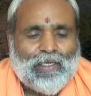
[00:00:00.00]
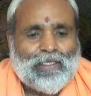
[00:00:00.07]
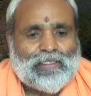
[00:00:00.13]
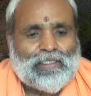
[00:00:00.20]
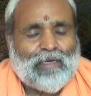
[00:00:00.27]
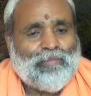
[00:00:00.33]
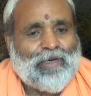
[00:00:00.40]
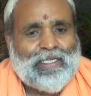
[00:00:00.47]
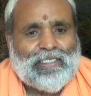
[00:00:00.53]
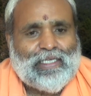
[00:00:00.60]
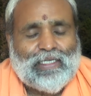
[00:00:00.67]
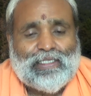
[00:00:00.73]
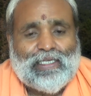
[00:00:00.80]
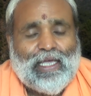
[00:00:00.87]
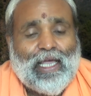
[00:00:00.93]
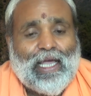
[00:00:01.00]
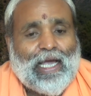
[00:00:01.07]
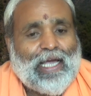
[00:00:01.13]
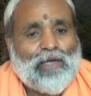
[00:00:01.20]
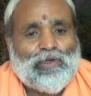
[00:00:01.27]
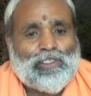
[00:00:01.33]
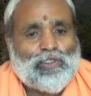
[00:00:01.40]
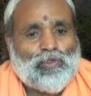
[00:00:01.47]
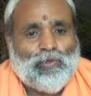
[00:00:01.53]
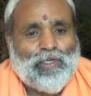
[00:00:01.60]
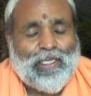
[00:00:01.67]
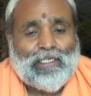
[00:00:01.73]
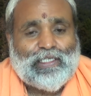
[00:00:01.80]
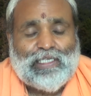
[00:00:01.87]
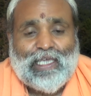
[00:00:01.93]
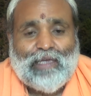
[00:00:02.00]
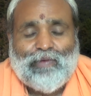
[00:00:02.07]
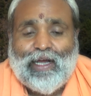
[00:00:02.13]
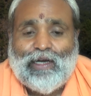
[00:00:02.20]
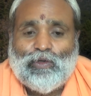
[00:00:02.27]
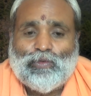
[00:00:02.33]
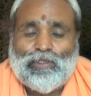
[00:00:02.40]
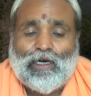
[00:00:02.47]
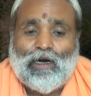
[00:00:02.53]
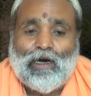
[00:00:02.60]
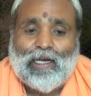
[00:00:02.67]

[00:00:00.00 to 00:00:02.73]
Somebody says, I was doing seva to the